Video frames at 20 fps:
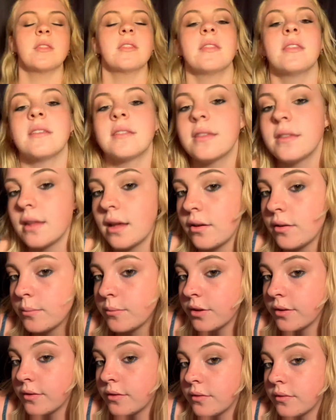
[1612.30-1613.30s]
this is
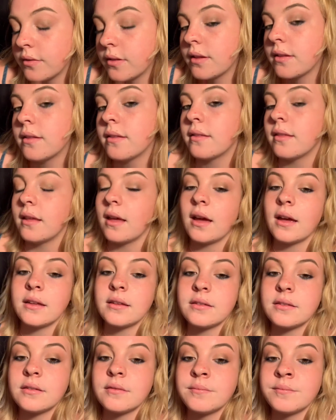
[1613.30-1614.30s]
the
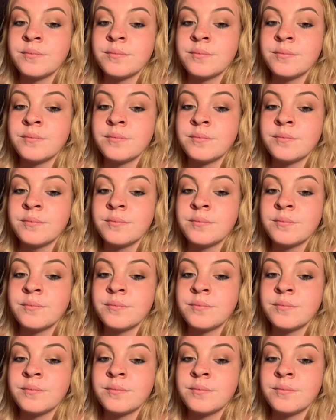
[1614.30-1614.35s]
eyes.